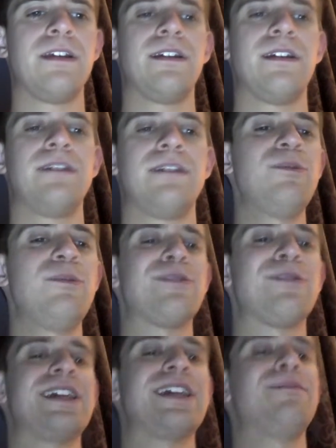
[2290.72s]
And then we saw
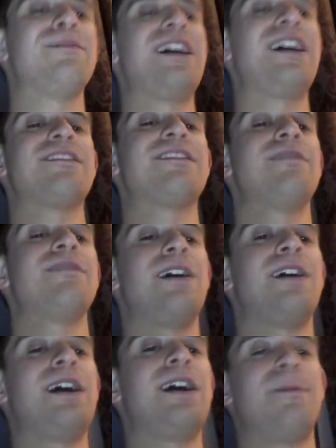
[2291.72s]
Kayla Braxton
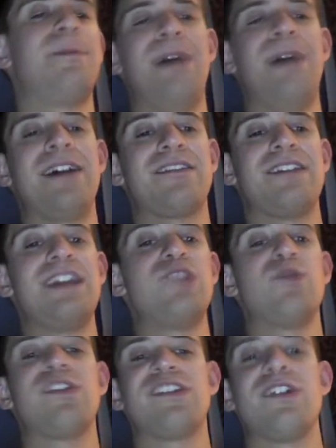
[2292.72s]
uh, backstage
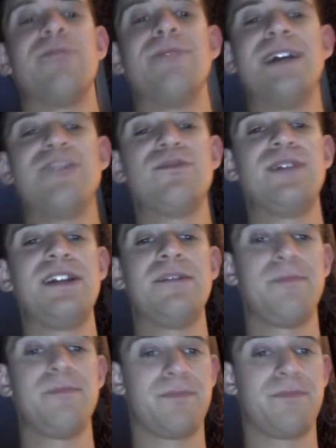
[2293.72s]
with Shelton Benjamin.